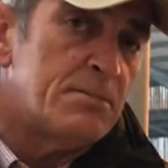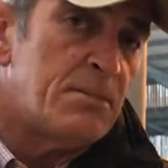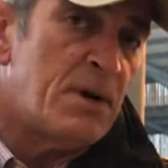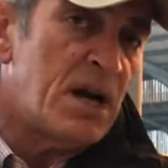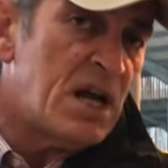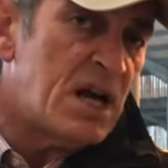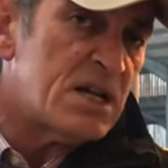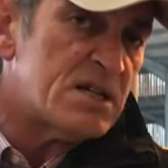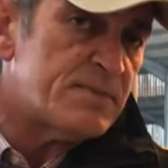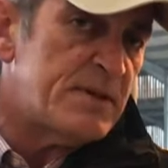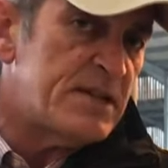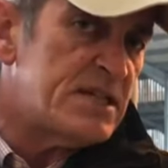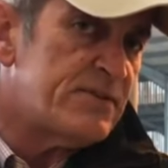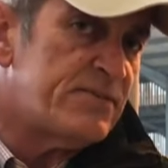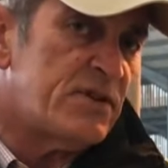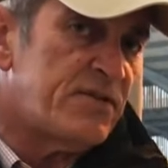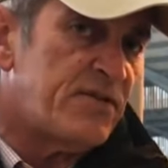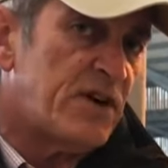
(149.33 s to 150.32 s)
My last
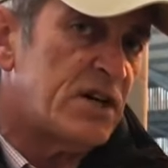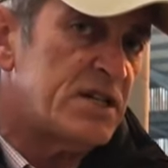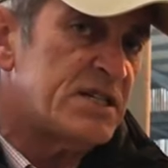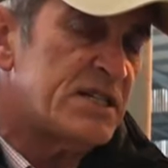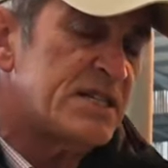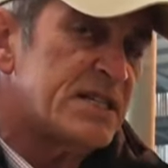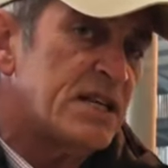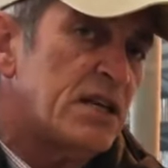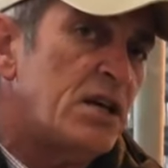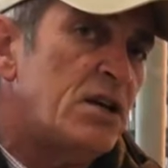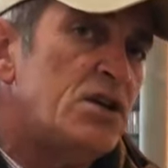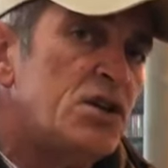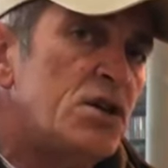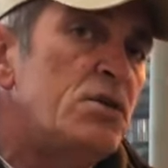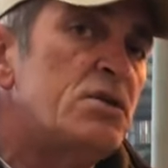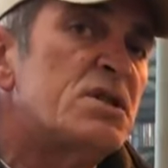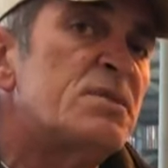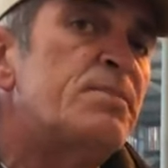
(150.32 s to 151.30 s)
piece of advice is that you
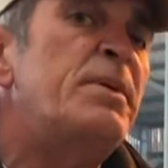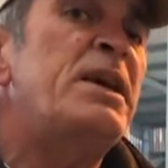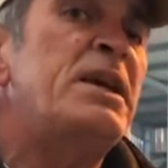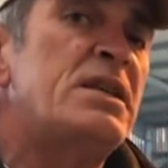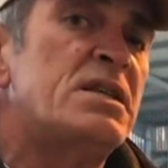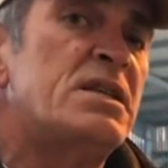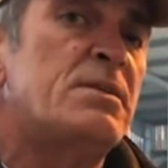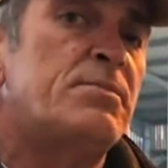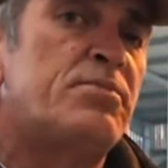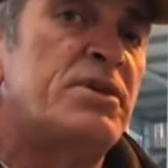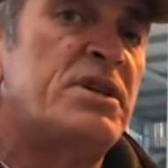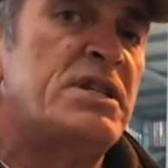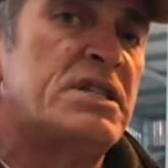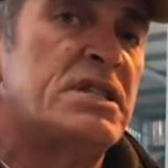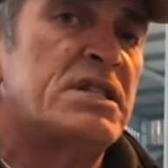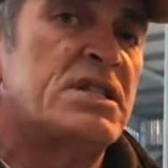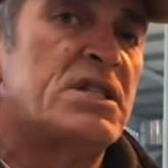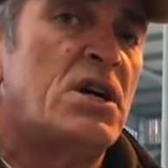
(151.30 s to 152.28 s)
do speak to the
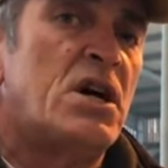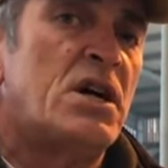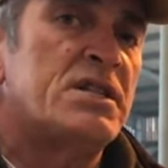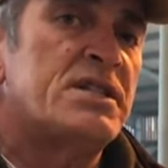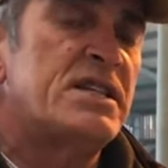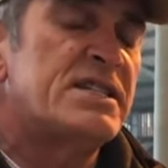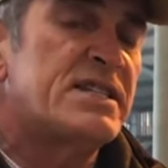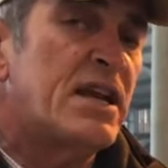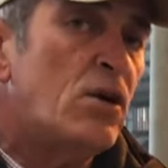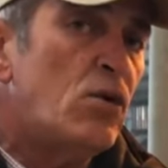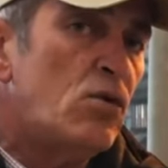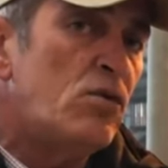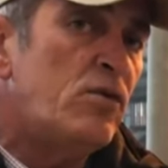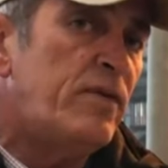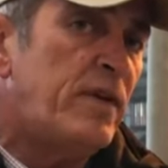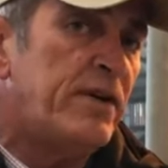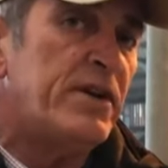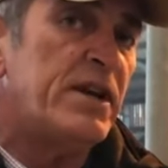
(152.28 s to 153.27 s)
breed societies. They're
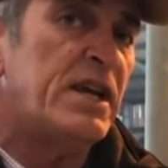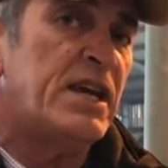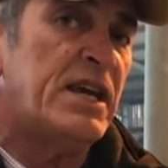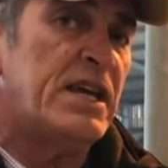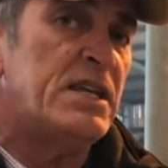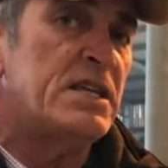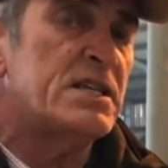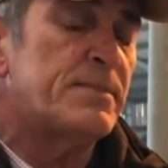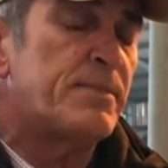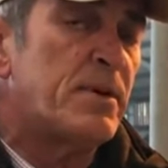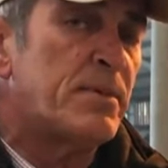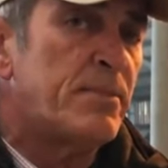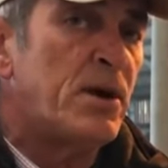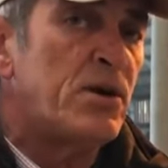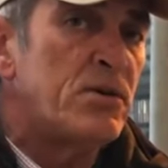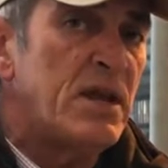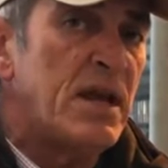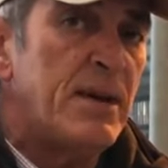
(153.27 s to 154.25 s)
all very keen to
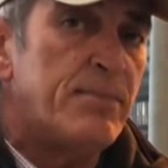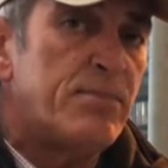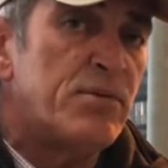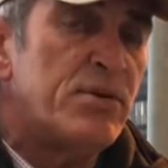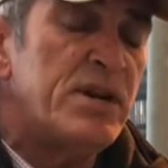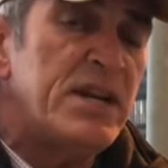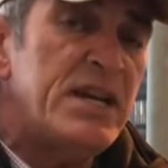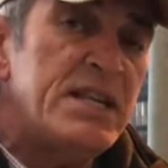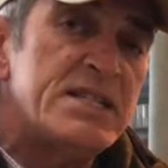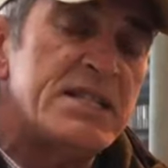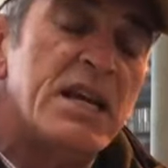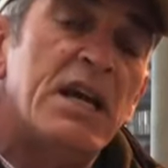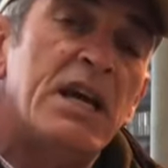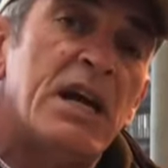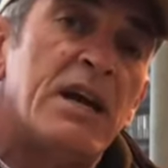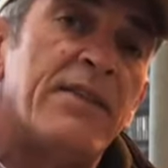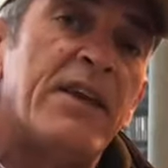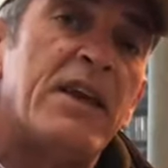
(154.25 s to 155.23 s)
promote their breed,
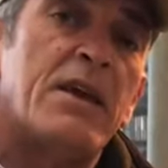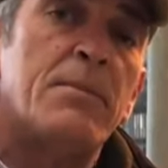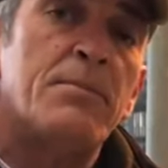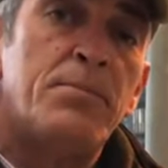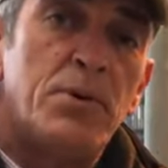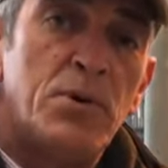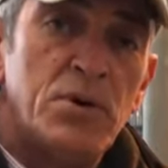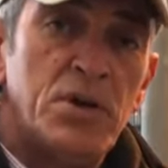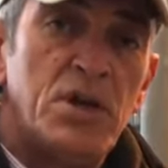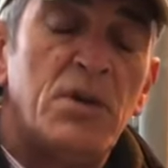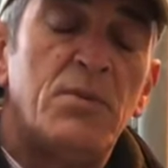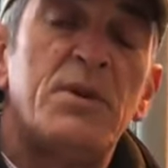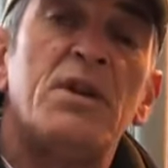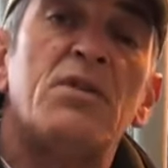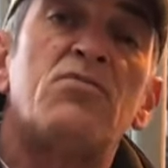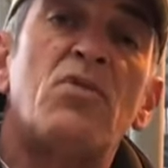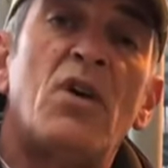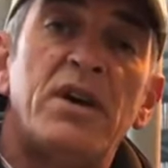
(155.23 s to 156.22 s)
and they can point you
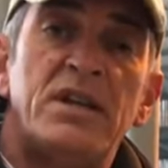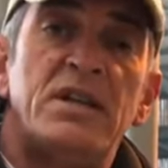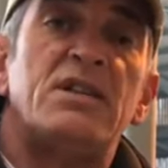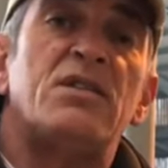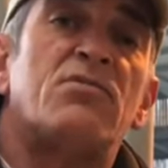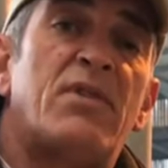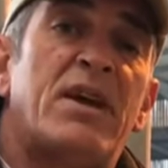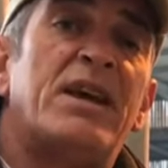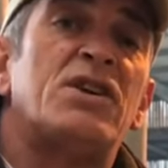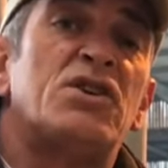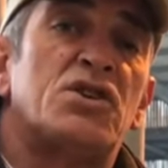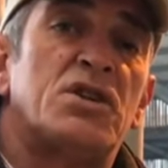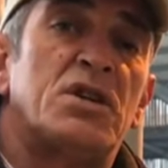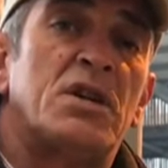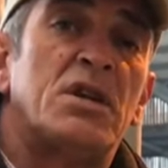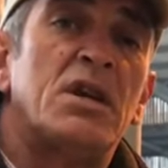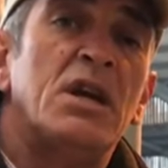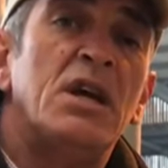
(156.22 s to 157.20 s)
in the right
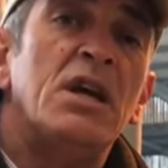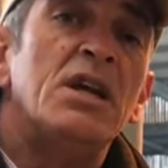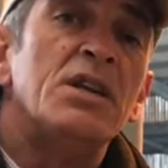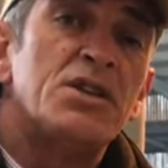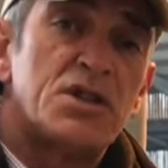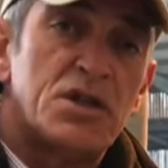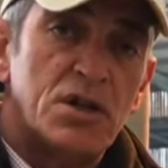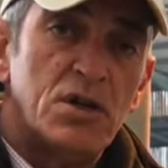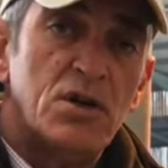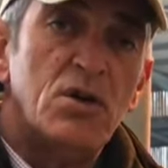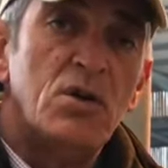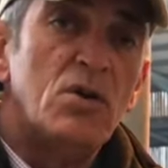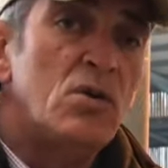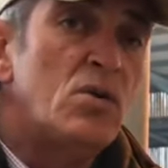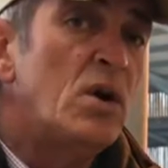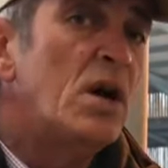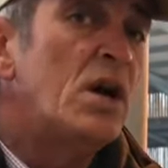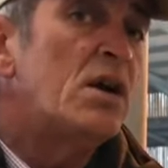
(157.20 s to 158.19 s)
direction
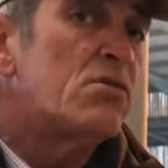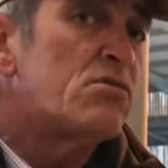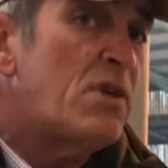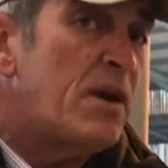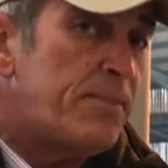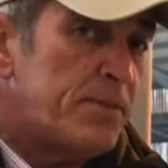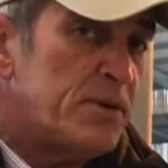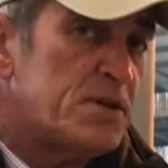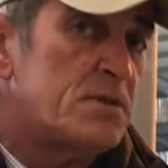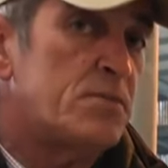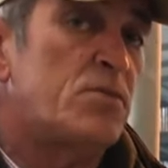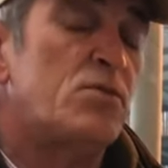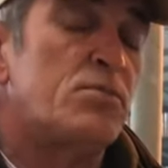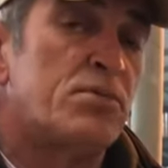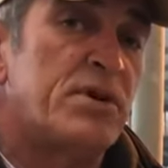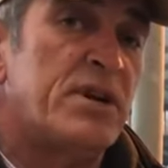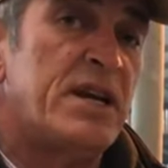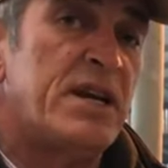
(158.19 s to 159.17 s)
to reputable
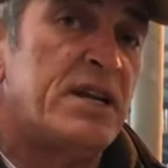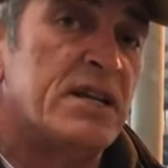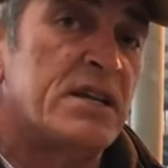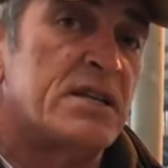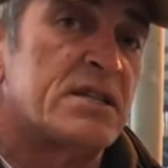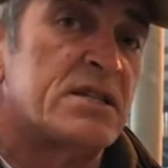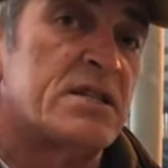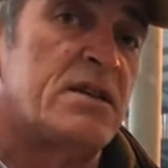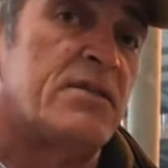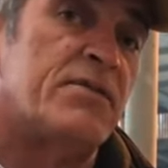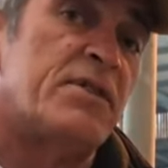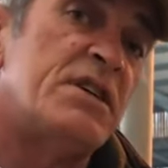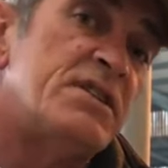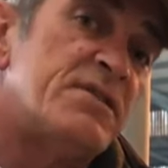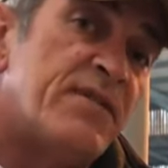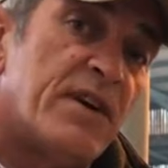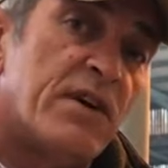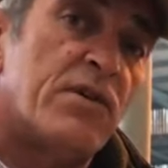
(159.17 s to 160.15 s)
breeders of
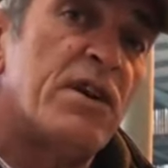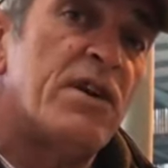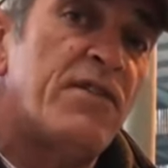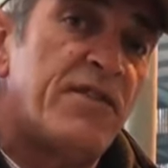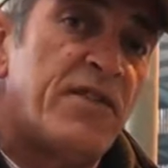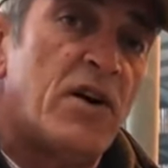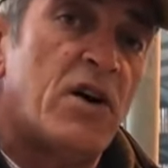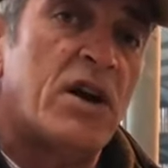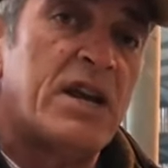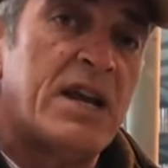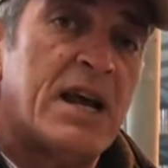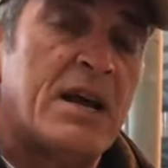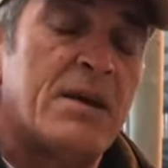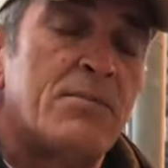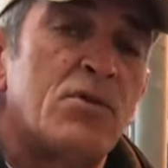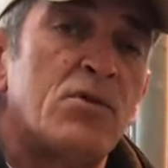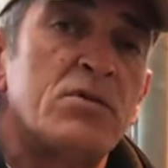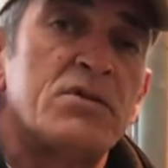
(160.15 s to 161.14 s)
these very fine
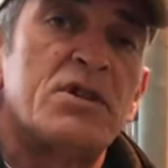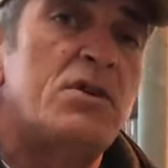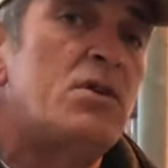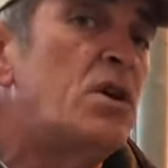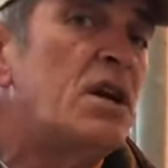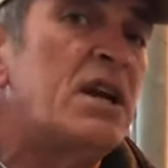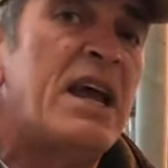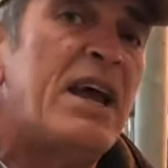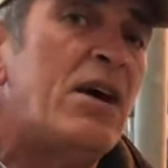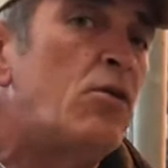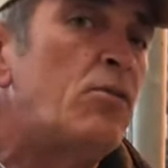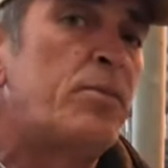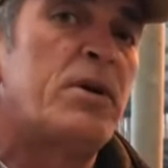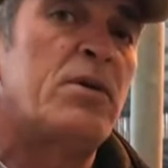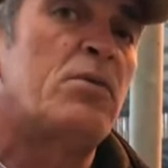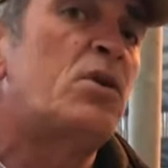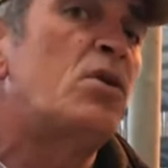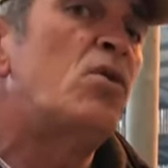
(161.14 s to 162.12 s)
animals who can help
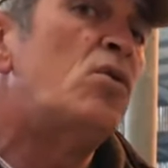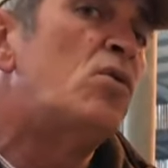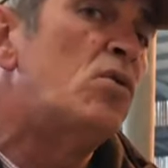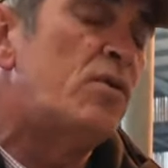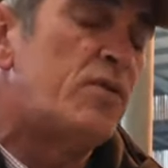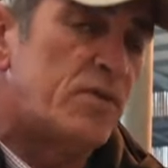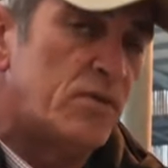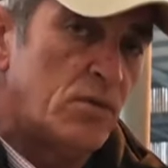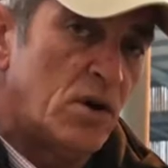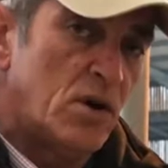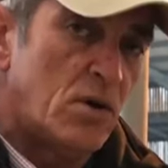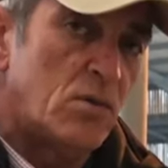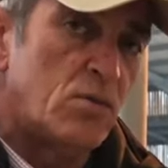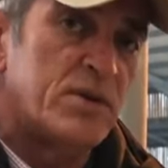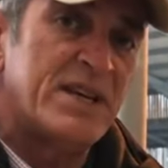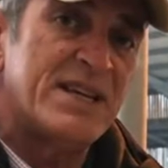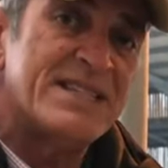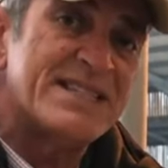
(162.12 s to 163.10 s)
you an awful lot
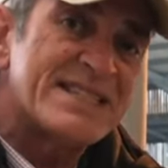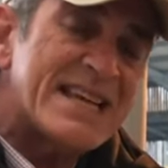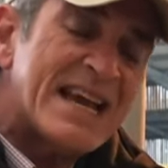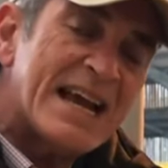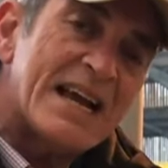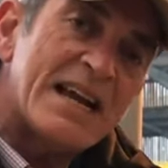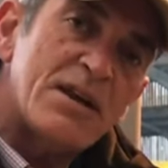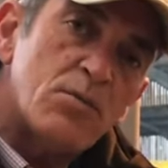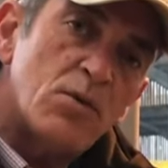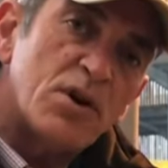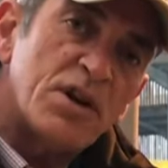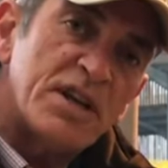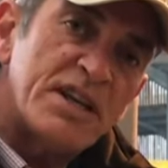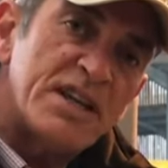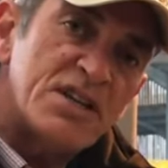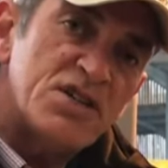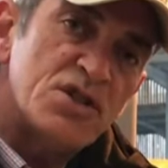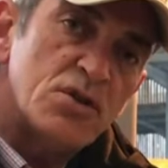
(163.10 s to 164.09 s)
with exactly what it
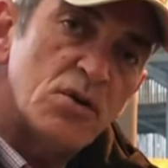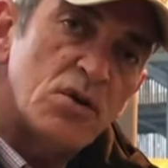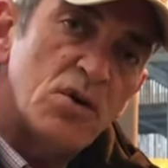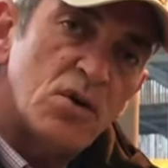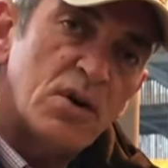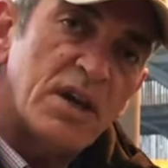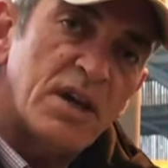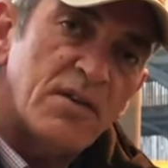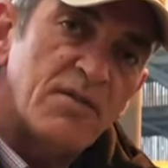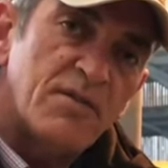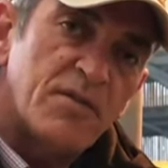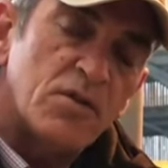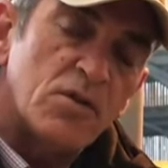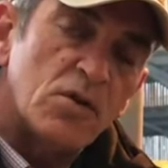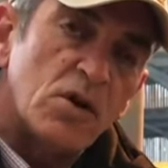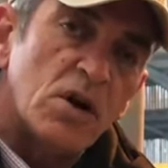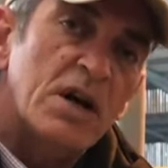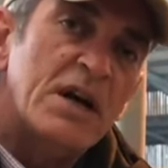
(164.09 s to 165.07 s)
is you're looking
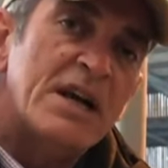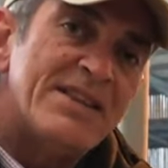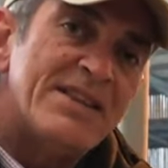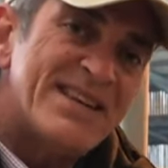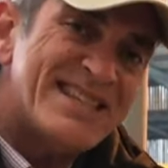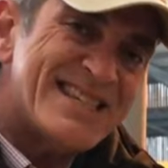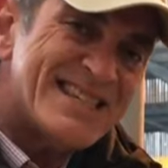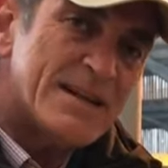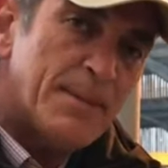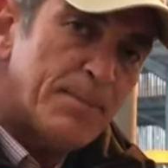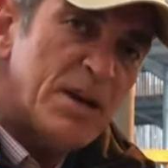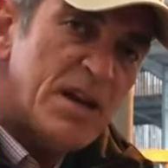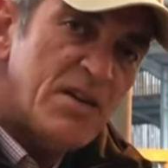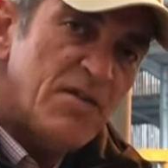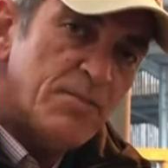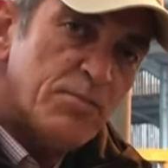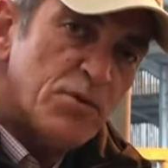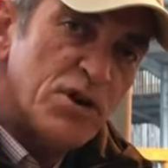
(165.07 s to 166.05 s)
for. This is a
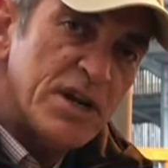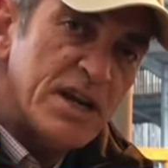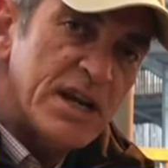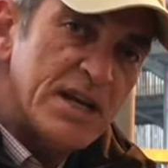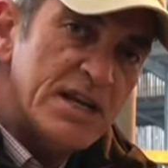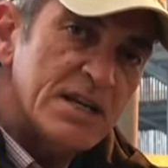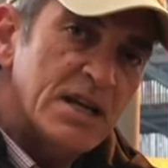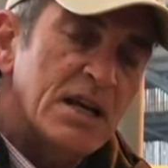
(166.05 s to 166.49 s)
beef breed.